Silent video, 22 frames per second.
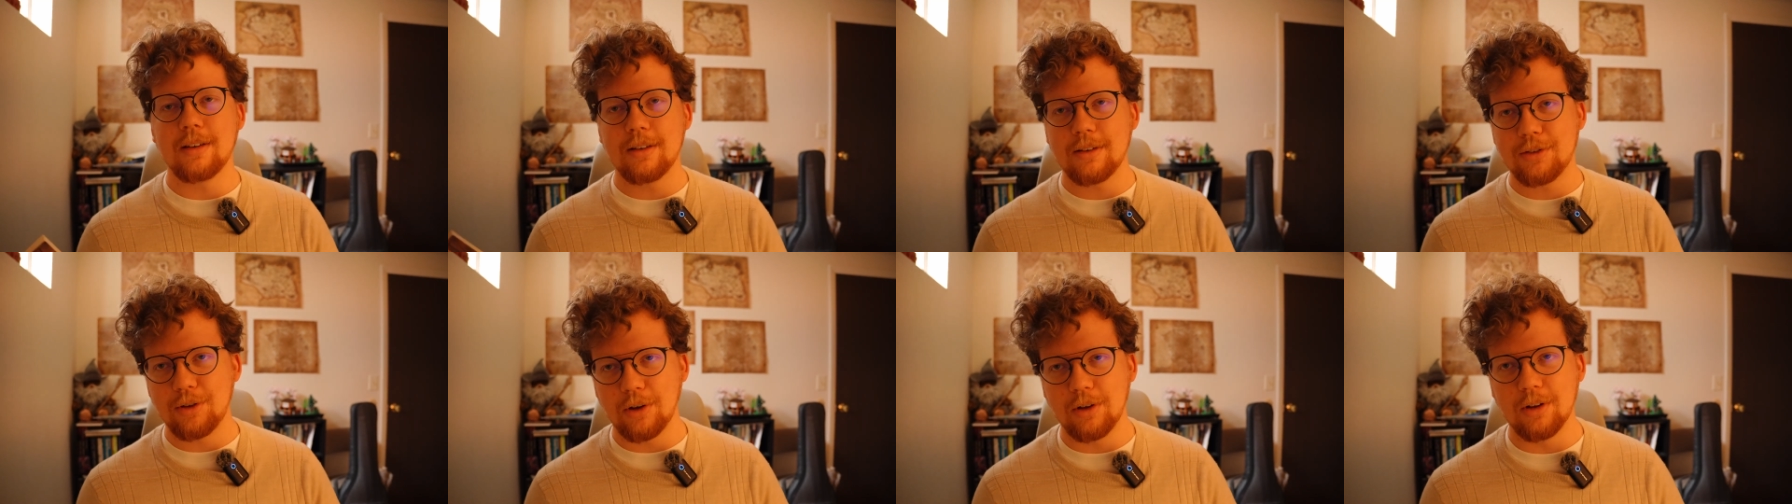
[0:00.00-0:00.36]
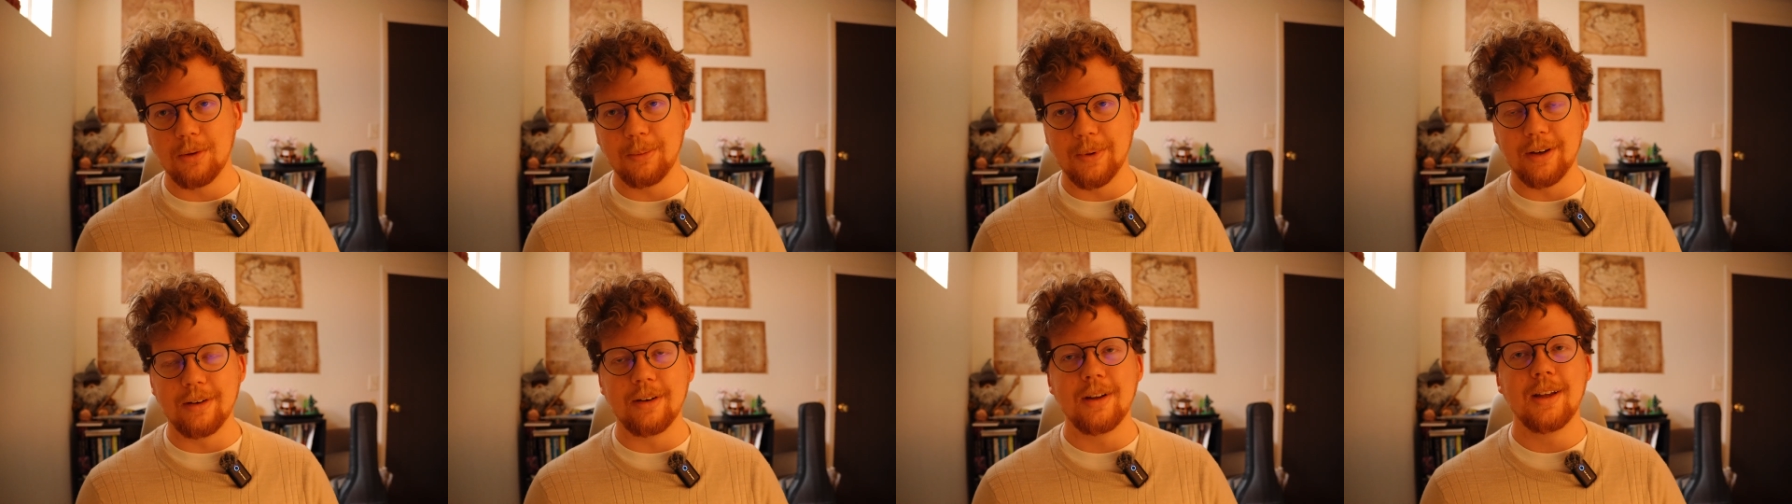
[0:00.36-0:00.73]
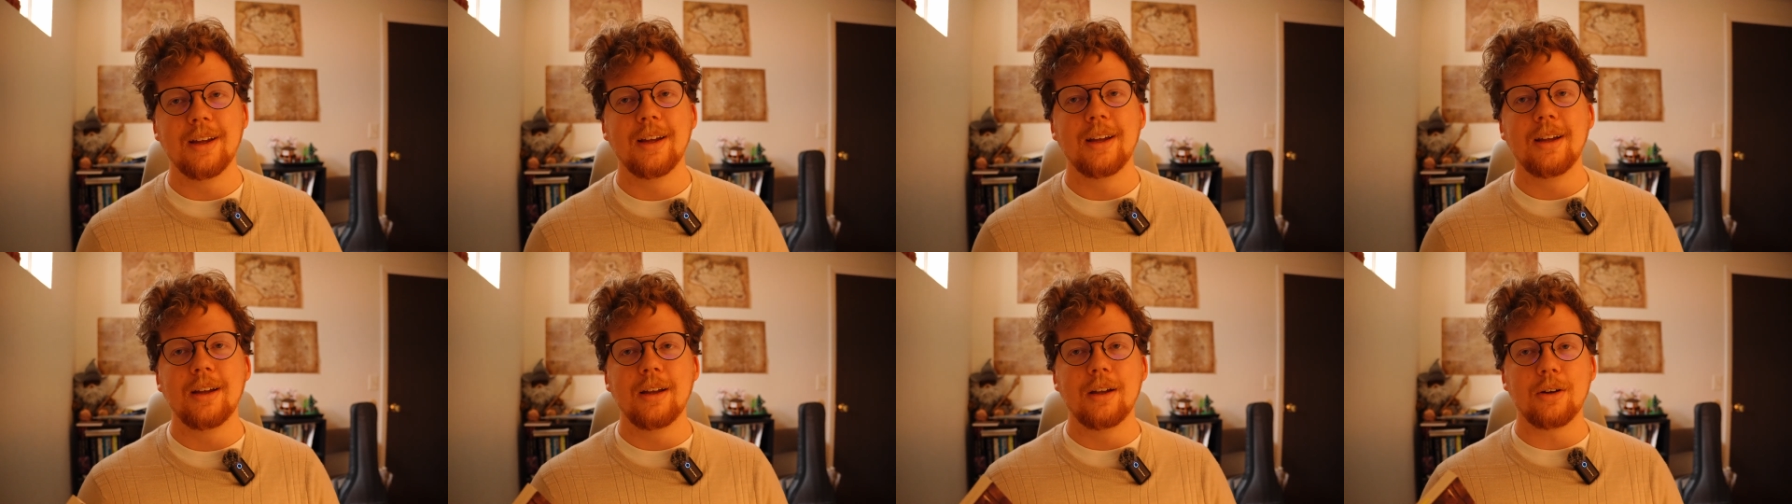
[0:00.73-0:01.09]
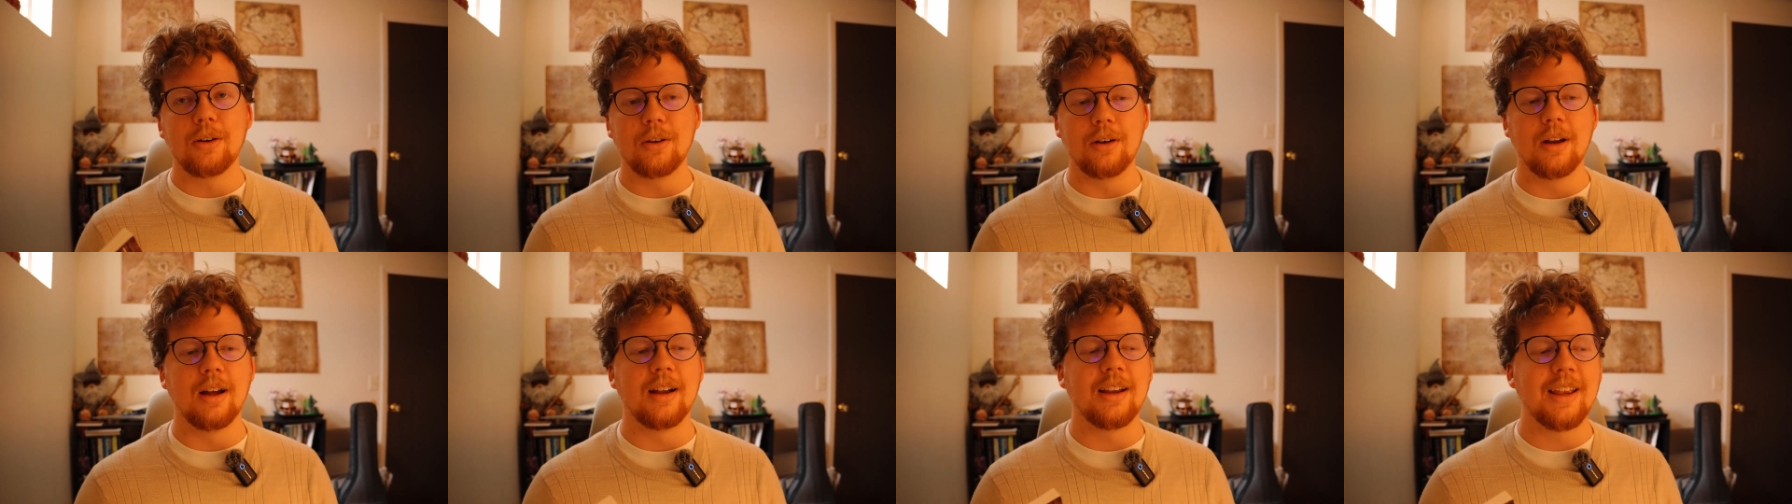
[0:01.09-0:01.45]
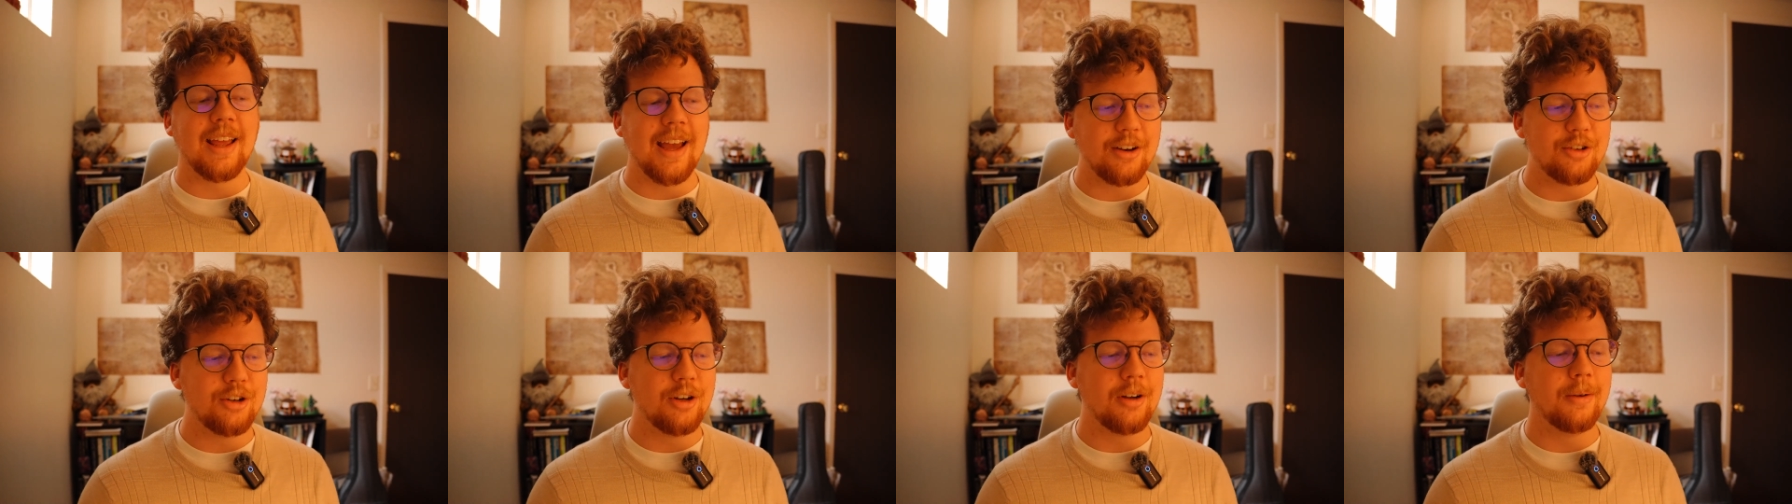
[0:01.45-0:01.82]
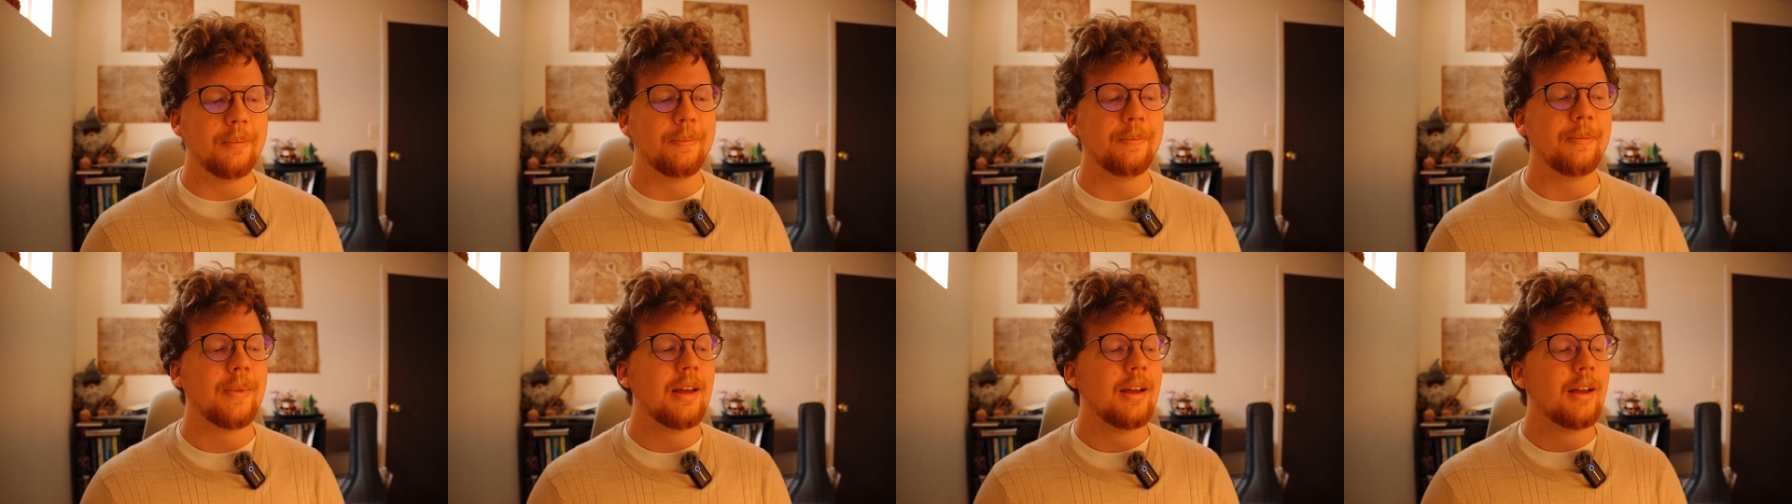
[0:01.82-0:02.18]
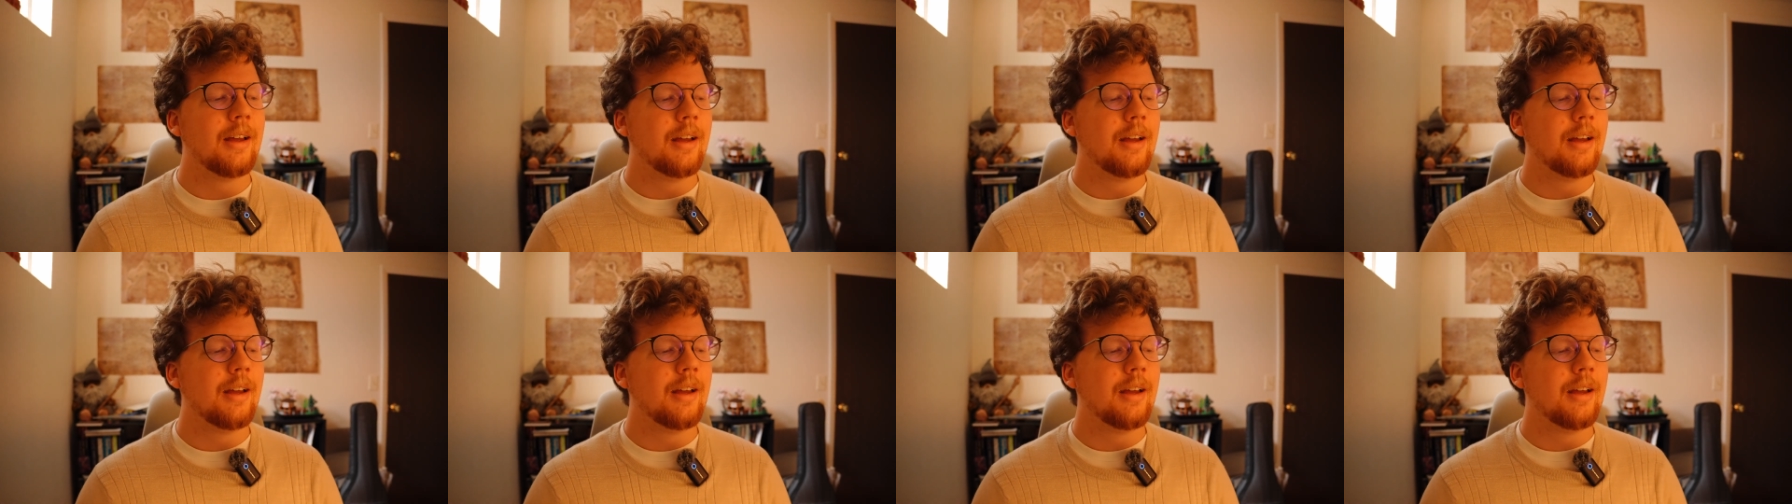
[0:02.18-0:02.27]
Solomon could not catch him.